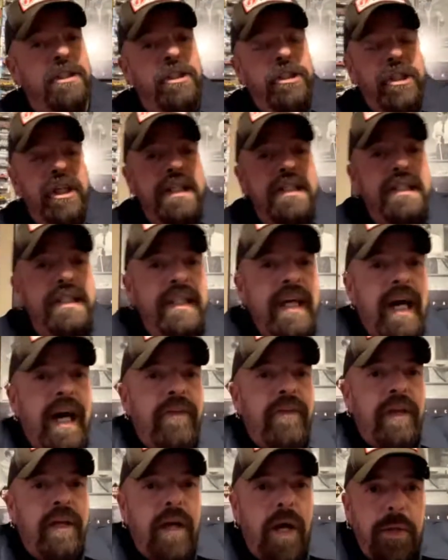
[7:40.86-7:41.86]
just
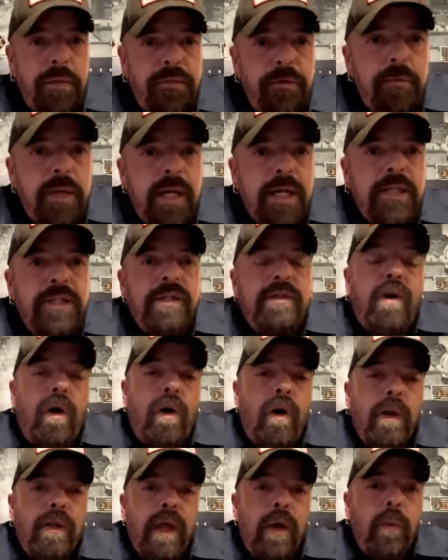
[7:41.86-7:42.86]
got the confirmation
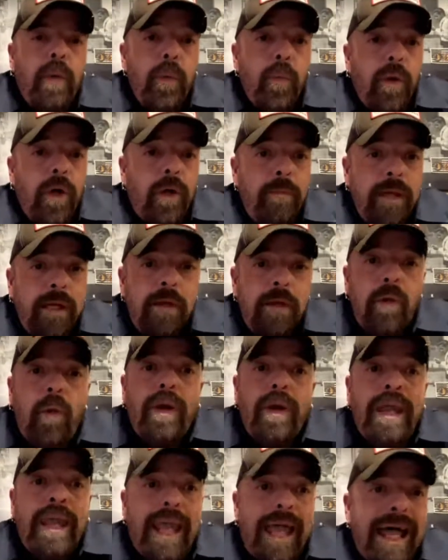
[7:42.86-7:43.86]
on that we will be
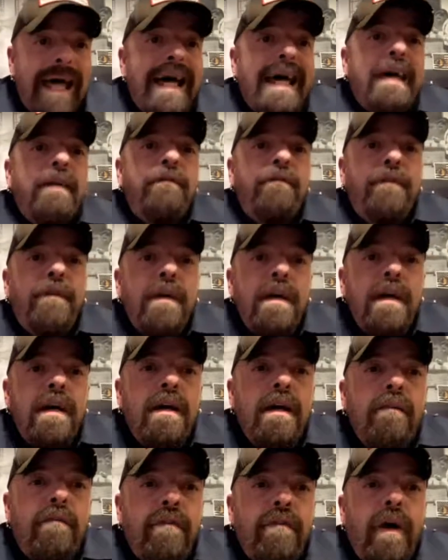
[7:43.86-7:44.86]
going live
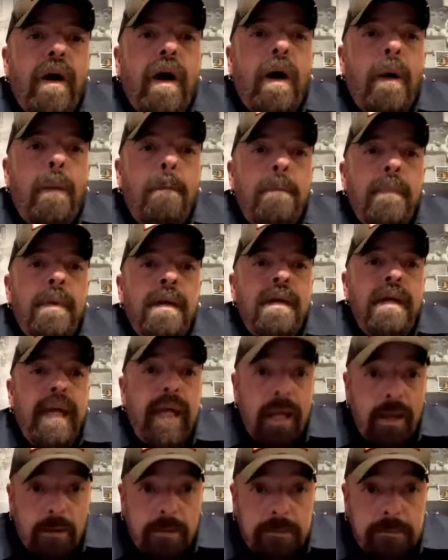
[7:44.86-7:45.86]
from
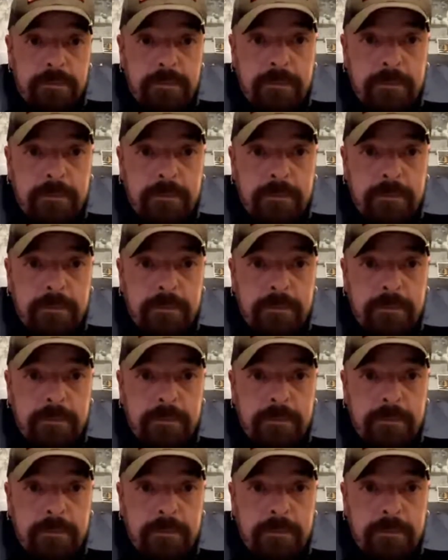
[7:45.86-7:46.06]
here.